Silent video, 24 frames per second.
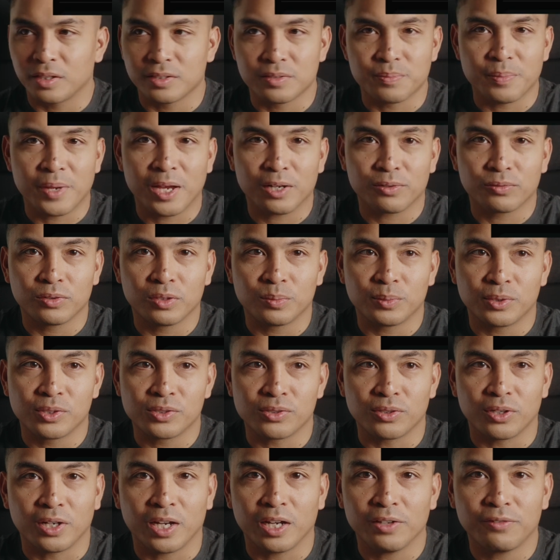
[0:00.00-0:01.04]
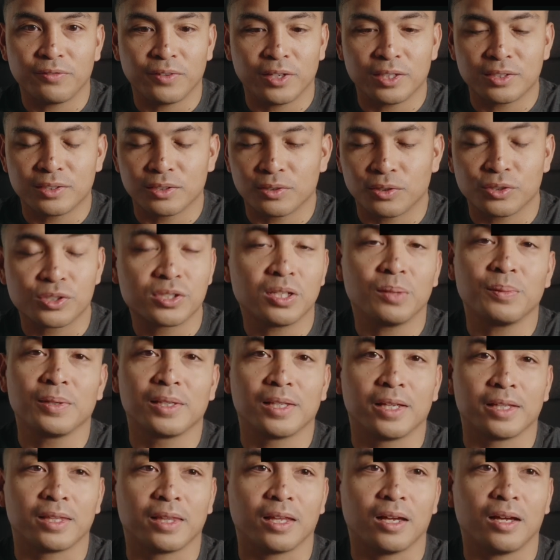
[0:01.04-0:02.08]
it's Mac Rumors or iFixit or something
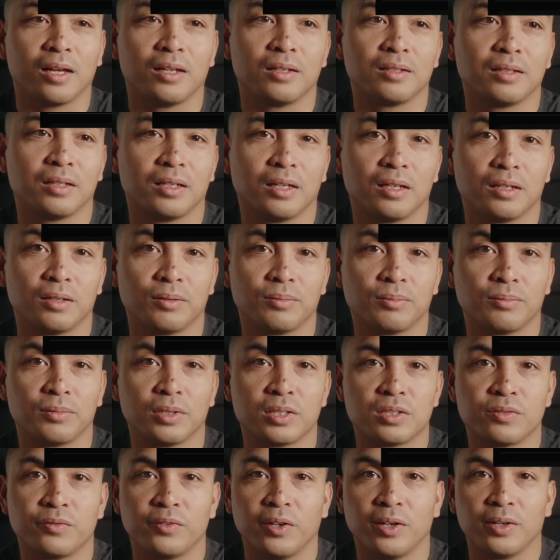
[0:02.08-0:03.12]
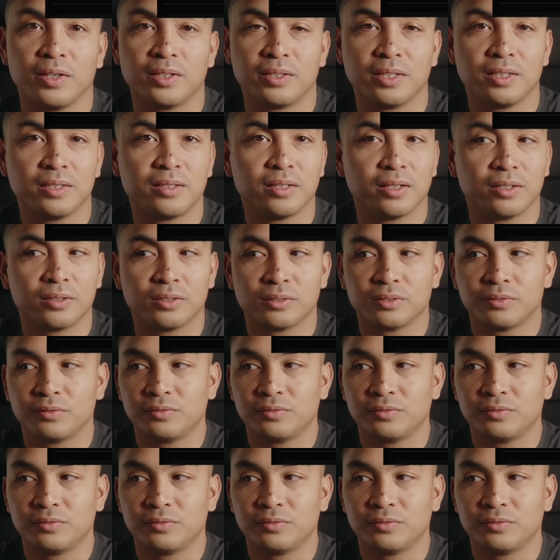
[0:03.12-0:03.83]
like that. It's very detailed,